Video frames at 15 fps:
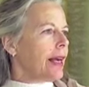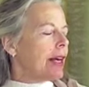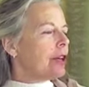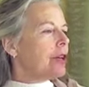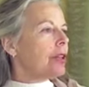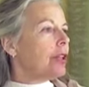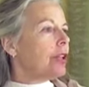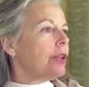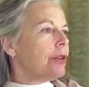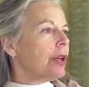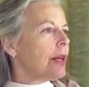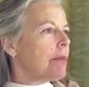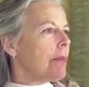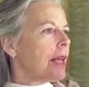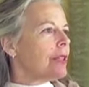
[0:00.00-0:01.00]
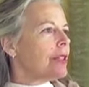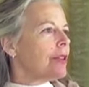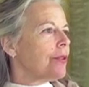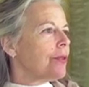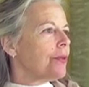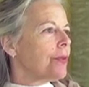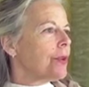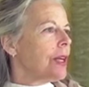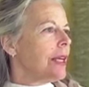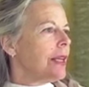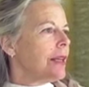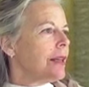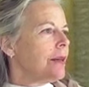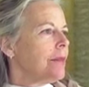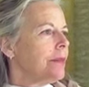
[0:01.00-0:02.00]
including mental
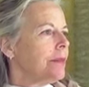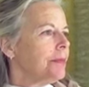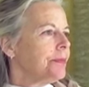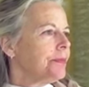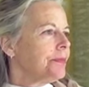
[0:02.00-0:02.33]
freedom.